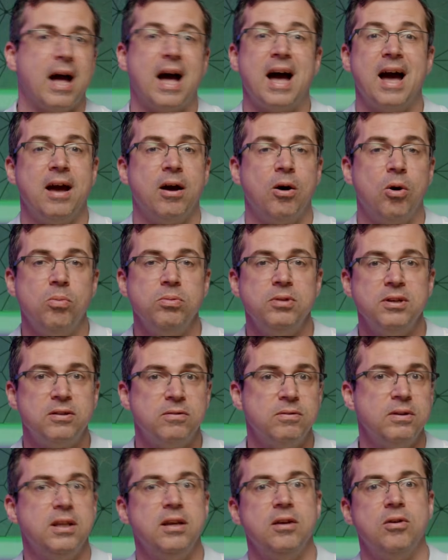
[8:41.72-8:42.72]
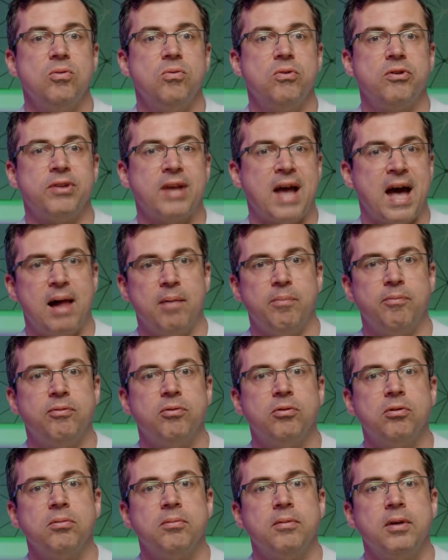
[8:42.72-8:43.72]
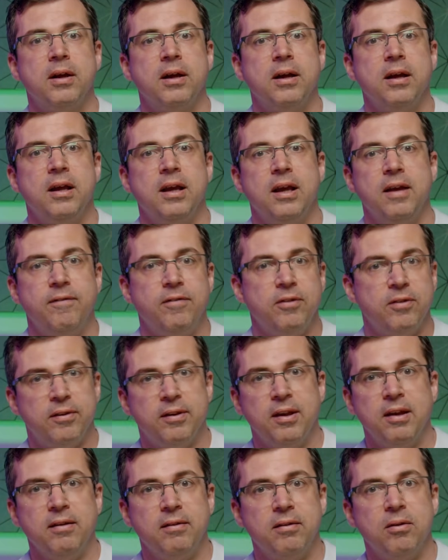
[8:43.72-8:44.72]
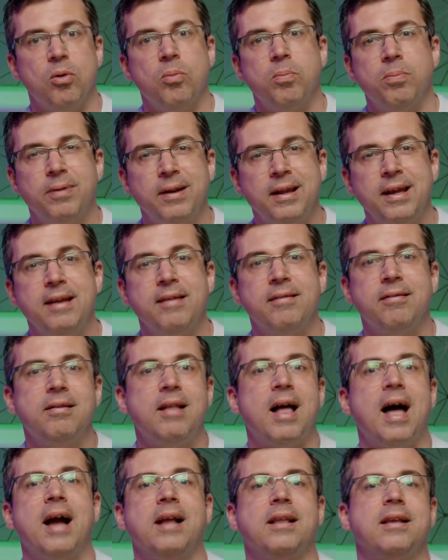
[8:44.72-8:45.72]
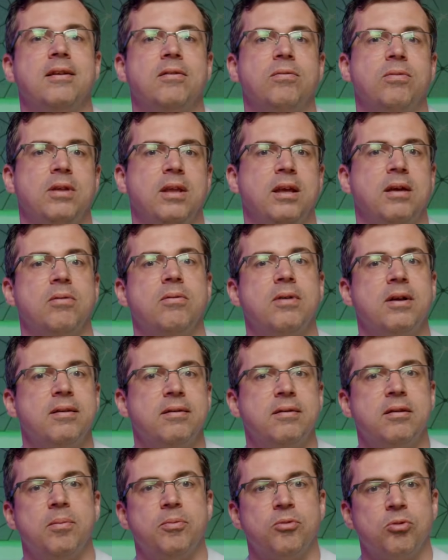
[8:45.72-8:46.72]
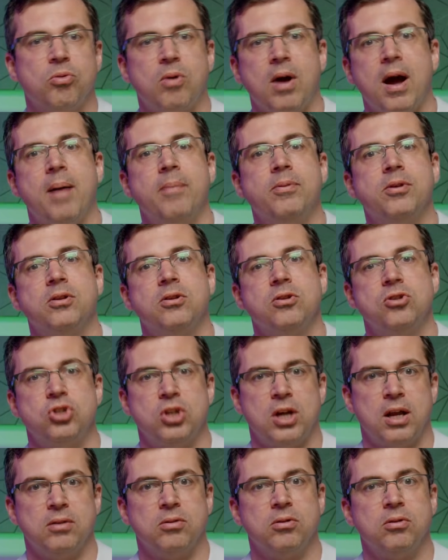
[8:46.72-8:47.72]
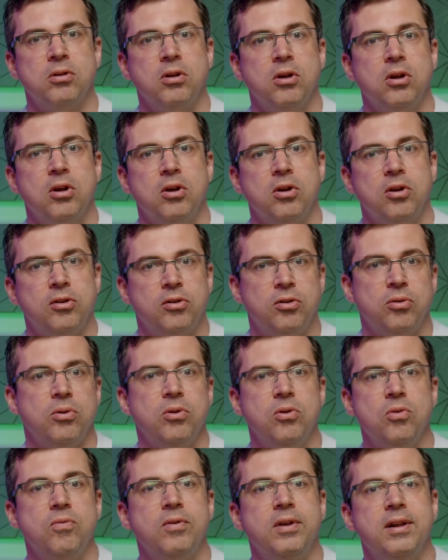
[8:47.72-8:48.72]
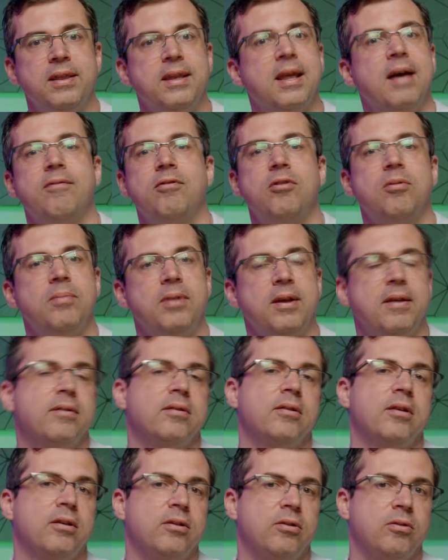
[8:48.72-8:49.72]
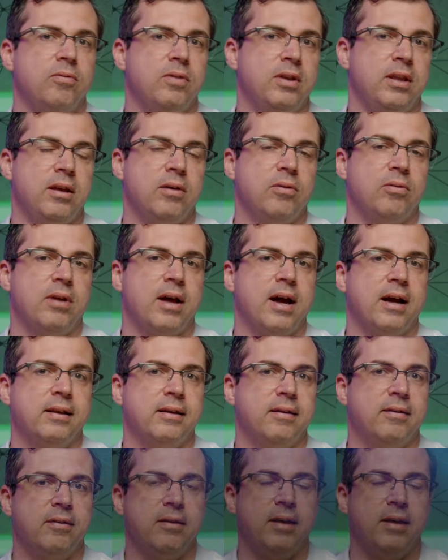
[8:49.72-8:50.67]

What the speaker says: I hope this video was helpful. If you think so, please like this video and subscribe to the channel so you will never miss another video like this